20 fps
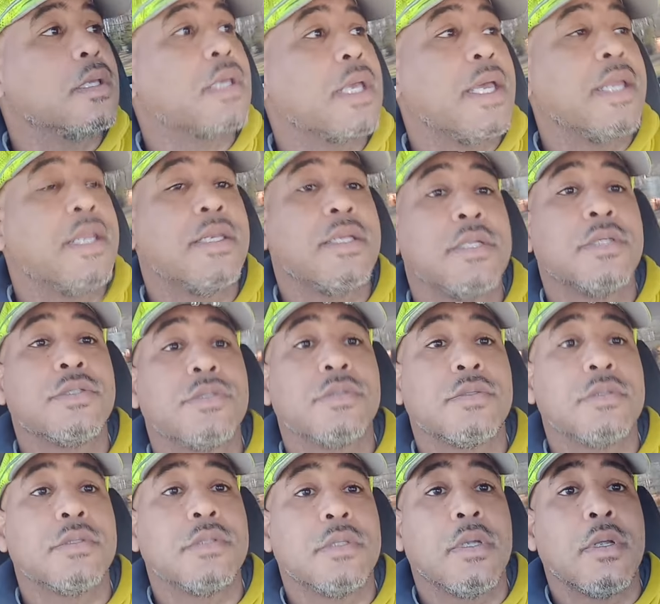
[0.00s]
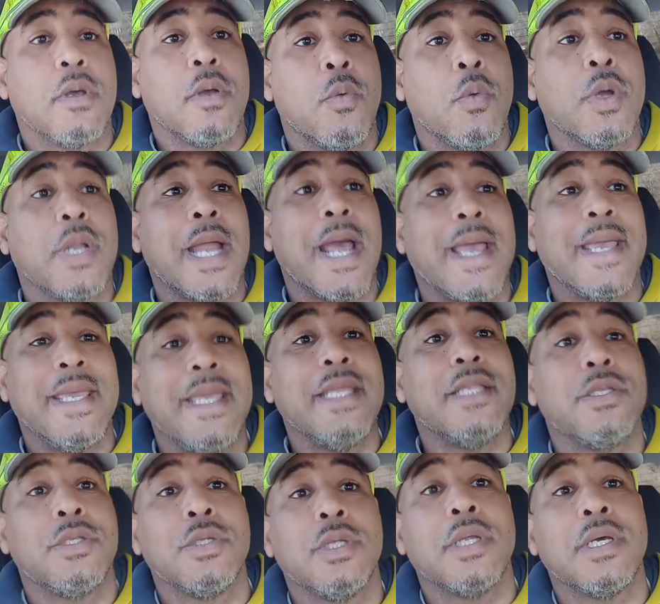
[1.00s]
can what I
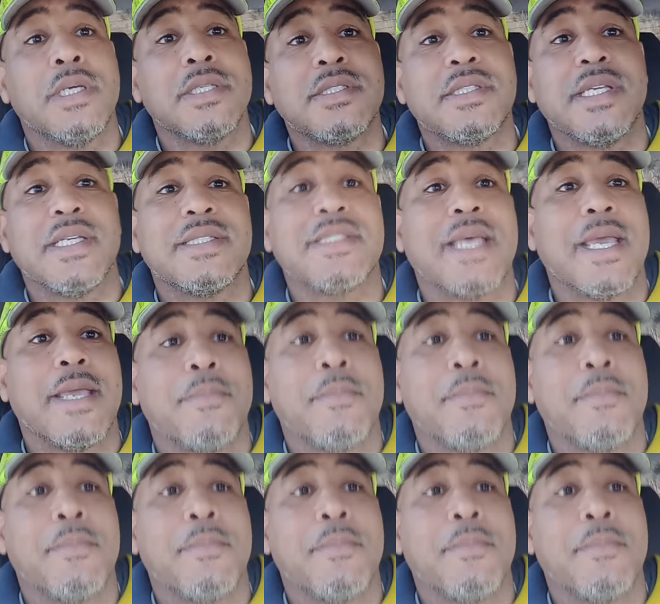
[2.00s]
eat does dictate